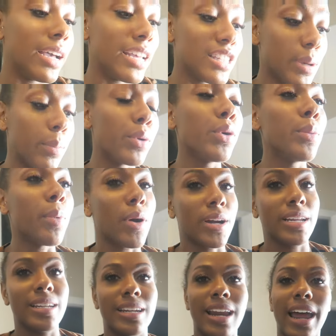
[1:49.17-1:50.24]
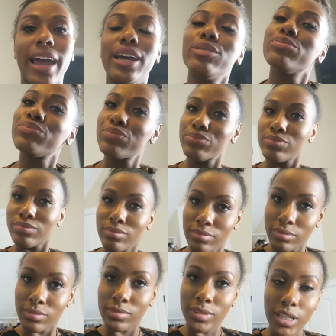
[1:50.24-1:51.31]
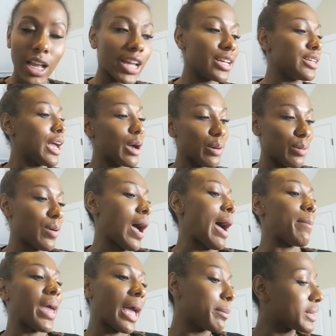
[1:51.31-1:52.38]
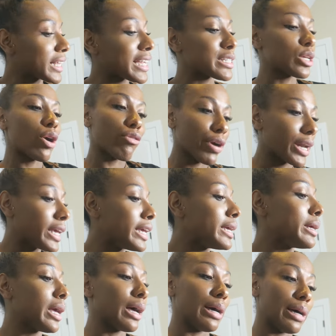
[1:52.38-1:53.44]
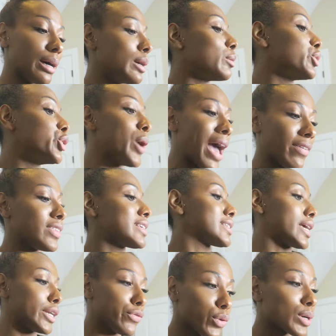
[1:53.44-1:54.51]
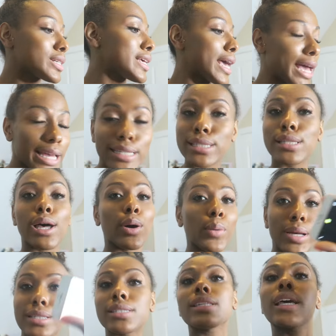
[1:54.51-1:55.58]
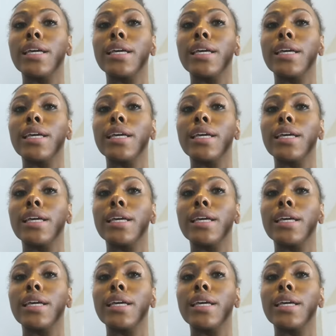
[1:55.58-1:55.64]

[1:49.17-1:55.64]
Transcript: it's a pool party tonight. Yo, I made plans already. You have to study for a test, so it's